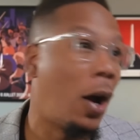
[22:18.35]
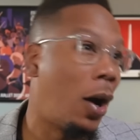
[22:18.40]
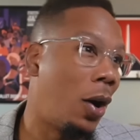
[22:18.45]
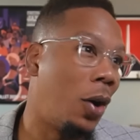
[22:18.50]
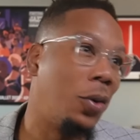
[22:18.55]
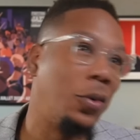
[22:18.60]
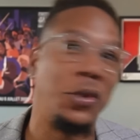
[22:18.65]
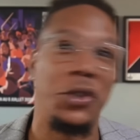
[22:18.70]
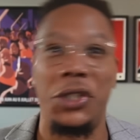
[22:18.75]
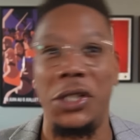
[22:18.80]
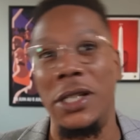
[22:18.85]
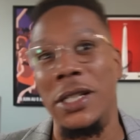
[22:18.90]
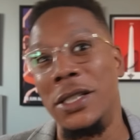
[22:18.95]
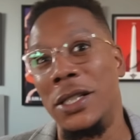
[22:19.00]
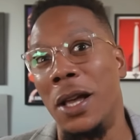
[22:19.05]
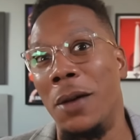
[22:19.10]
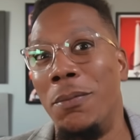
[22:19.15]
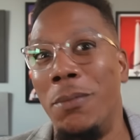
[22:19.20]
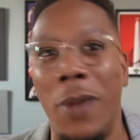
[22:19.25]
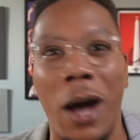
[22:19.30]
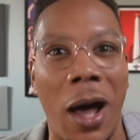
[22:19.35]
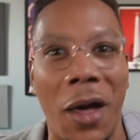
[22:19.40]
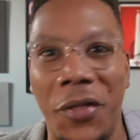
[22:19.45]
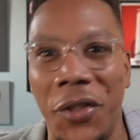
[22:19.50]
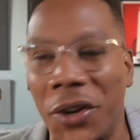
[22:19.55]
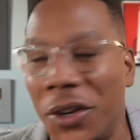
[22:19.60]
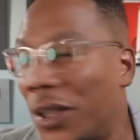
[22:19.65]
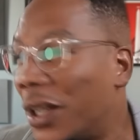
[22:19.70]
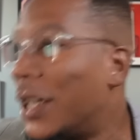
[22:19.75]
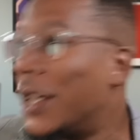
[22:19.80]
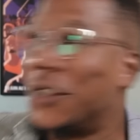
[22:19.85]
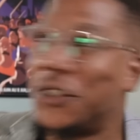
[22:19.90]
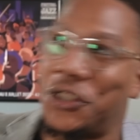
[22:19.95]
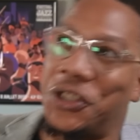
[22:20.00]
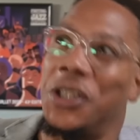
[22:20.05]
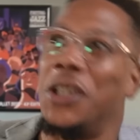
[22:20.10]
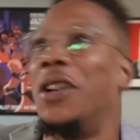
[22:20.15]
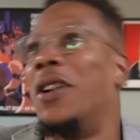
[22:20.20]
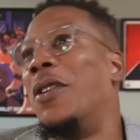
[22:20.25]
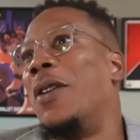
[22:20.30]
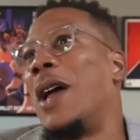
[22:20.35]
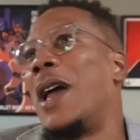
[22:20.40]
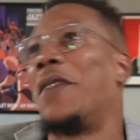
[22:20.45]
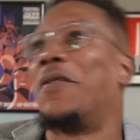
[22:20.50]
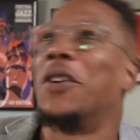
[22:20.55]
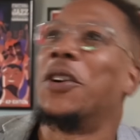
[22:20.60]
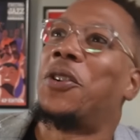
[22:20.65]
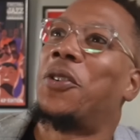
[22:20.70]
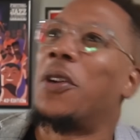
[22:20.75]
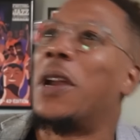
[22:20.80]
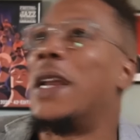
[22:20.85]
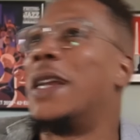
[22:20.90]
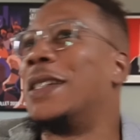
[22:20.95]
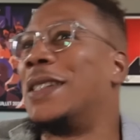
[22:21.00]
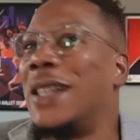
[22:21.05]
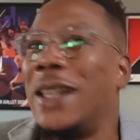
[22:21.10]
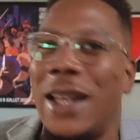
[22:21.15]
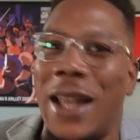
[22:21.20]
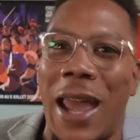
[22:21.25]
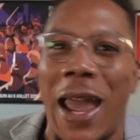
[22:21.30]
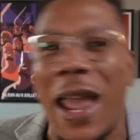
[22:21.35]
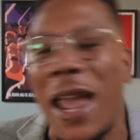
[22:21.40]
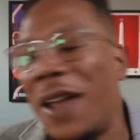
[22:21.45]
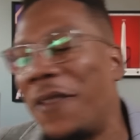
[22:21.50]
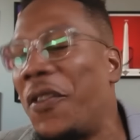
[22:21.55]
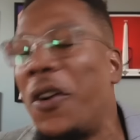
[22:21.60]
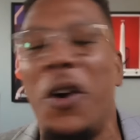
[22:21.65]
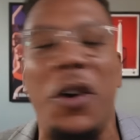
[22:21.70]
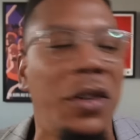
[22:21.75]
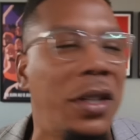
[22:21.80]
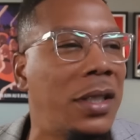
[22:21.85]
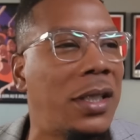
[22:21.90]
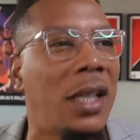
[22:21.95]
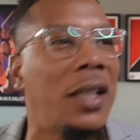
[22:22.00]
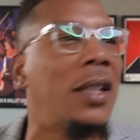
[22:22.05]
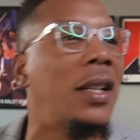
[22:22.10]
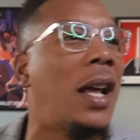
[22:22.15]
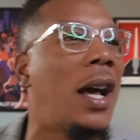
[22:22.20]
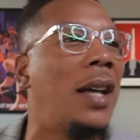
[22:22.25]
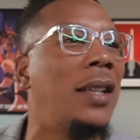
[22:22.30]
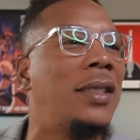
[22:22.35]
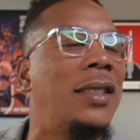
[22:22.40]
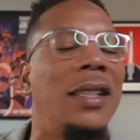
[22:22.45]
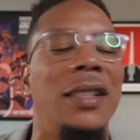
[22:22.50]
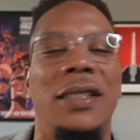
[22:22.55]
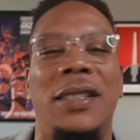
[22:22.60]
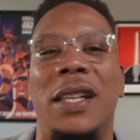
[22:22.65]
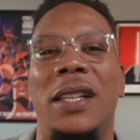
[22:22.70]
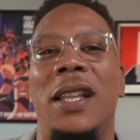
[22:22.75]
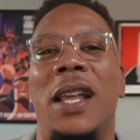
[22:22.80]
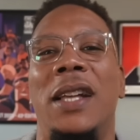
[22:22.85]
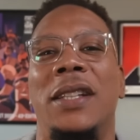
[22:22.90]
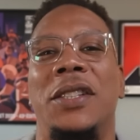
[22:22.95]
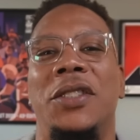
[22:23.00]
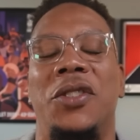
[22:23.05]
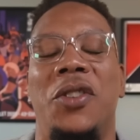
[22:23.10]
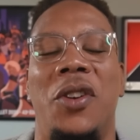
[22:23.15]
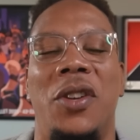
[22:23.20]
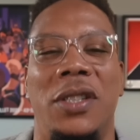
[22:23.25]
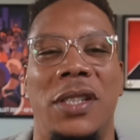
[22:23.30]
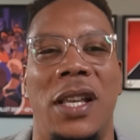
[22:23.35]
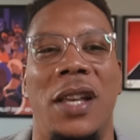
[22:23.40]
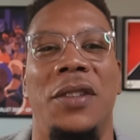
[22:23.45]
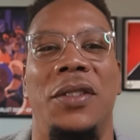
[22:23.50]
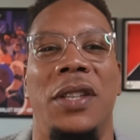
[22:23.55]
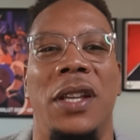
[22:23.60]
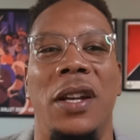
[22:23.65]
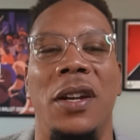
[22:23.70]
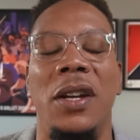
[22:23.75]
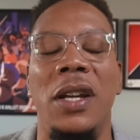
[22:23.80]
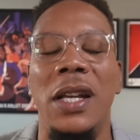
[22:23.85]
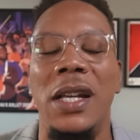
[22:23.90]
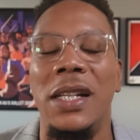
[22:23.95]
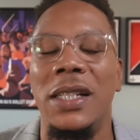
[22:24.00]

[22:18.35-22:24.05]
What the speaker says: Oh, she's a mother. She don't have a crazy laugh. All this other nonsense they like to toss out there.